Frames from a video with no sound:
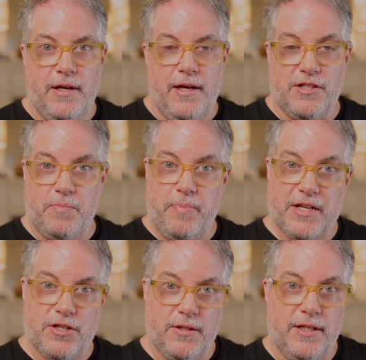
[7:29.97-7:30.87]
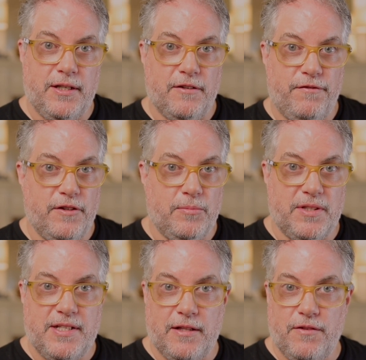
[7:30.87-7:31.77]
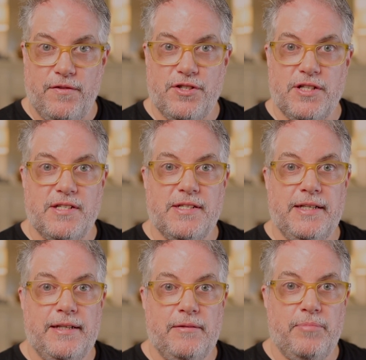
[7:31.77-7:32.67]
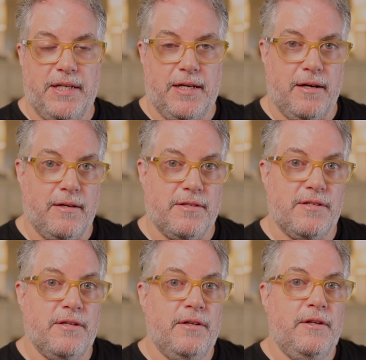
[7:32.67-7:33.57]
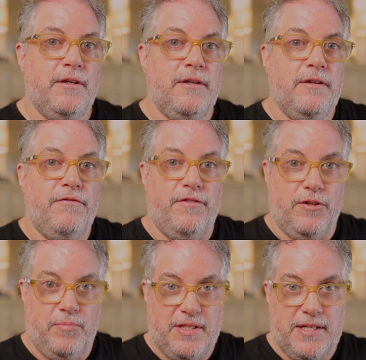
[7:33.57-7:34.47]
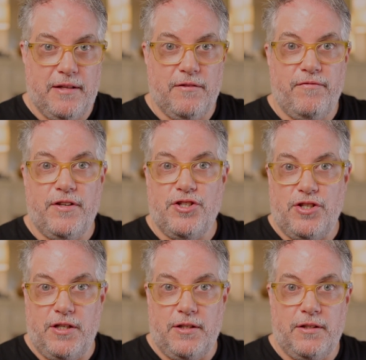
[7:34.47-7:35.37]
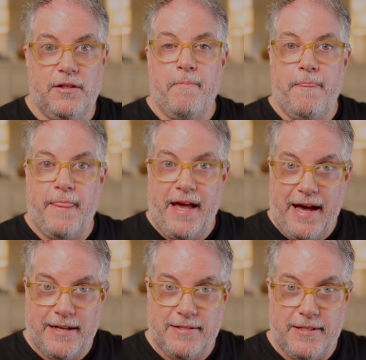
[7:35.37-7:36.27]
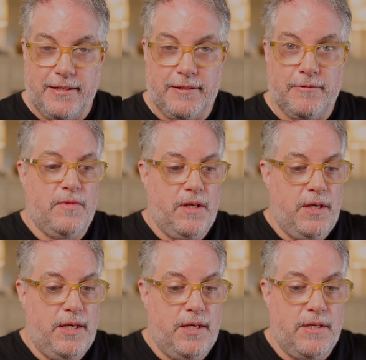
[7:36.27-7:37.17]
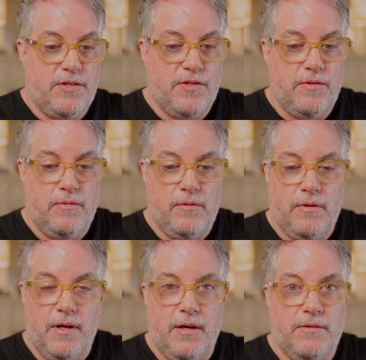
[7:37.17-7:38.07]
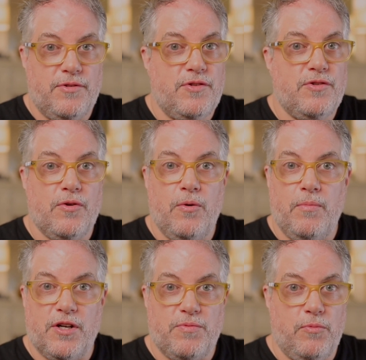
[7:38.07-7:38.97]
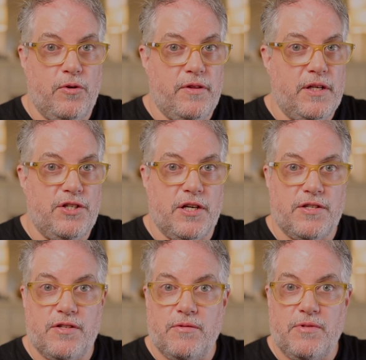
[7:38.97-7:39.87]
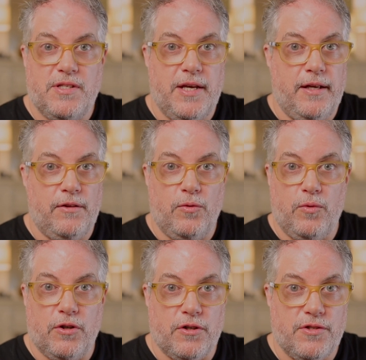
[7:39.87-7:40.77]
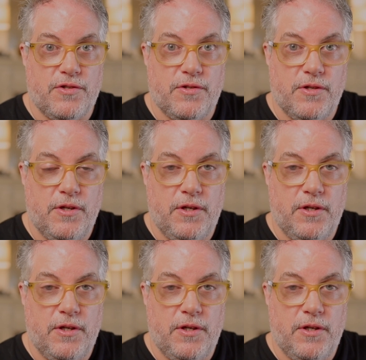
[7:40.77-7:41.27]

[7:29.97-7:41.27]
especially in a film and television scene, because film and television acting is so much more than just saying the words.